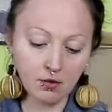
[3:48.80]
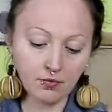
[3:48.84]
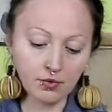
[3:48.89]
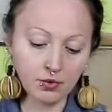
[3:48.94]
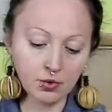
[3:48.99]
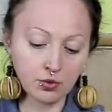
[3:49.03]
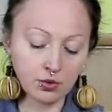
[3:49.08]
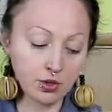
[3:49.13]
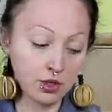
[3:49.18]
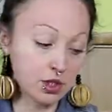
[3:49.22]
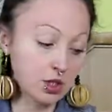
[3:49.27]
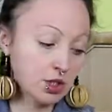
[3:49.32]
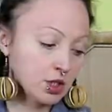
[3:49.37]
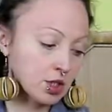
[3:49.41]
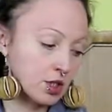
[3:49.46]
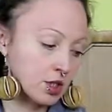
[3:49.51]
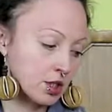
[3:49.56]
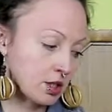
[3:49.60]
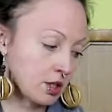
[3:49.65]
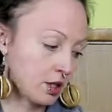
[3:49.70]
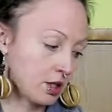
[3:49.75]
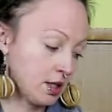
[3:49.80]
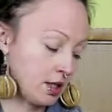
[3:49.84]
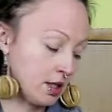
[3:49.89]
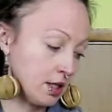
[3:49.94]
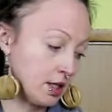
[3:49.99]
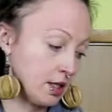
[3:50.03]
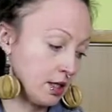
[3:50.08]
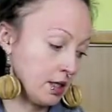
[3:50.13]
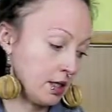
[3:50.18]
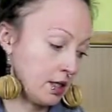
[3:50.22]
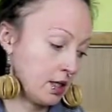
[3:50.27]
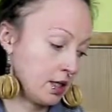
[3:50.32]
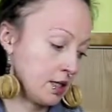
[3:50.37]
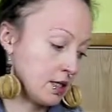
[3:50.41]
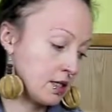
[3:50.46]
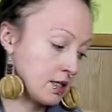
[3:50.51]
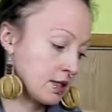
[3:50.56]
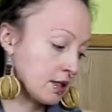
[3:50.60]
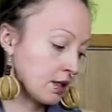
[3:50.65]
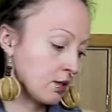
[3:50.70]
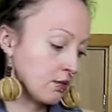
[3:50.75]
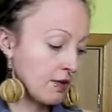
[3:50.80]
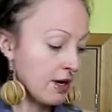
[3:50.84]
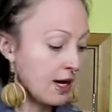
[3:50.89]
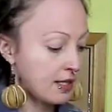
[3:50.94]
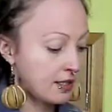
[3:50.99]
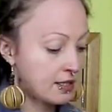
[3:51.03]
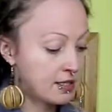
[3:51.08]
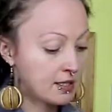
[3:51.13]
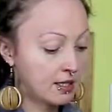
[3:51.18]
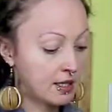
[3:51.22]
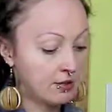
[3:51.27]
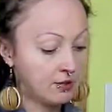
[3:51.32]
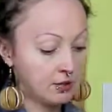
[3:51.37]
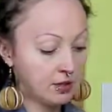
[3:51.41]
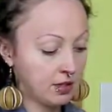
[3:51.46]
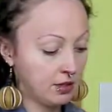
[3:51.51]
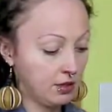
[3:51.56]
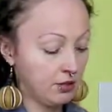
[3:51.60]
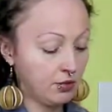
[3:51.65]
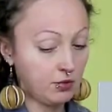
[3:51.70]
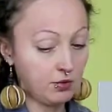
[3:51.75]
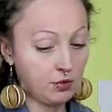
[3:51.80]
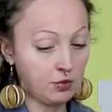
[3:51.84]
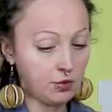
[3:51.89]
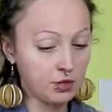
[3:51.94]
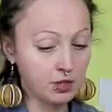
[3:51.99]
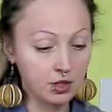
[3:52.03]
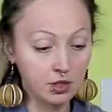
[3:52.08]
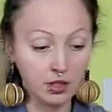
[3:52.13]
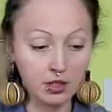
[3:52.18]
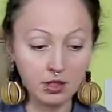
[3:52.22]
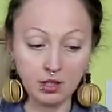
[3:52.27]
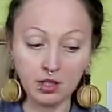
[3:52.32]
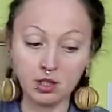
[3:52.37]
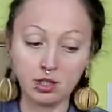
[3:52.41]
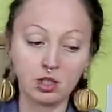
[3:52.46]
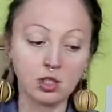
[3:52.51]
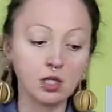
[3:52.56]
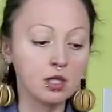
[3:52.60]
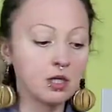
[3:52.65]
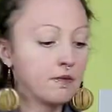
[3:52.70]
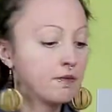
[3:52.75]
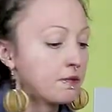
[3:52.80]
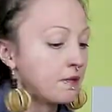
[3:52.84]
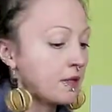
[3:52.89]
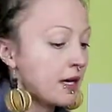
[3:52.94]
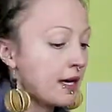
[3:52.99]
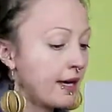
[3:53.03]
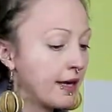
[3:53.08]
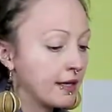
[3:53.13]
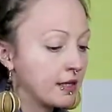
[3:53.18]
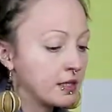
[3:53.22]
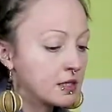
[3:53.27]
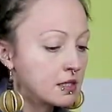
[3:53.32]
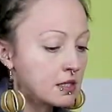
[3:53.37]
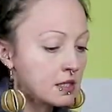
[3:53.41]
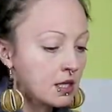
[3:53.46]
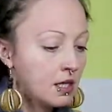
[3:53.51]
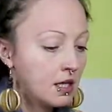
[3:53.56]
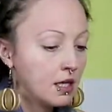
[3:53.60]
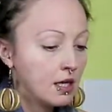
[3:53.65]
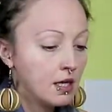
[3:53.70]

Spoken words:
of your dish. Instead of harissa you can use chili flakes,